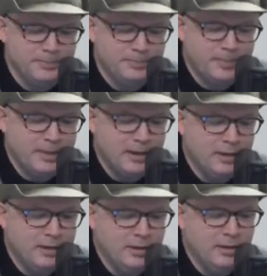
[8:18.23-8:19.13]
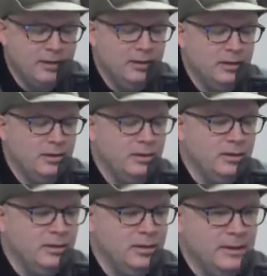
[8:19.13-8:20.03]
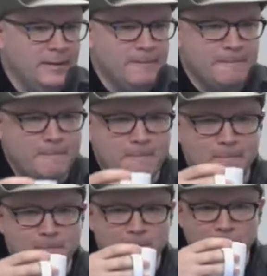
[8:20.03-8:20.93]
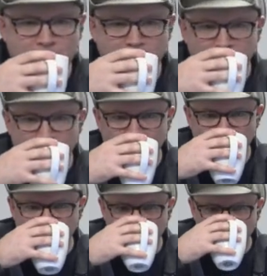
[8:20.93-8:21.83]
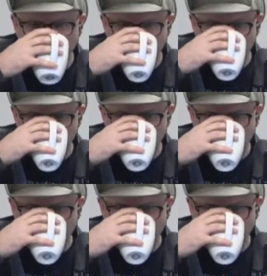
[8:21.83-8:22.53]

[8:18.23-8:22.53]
This person isn't speaking.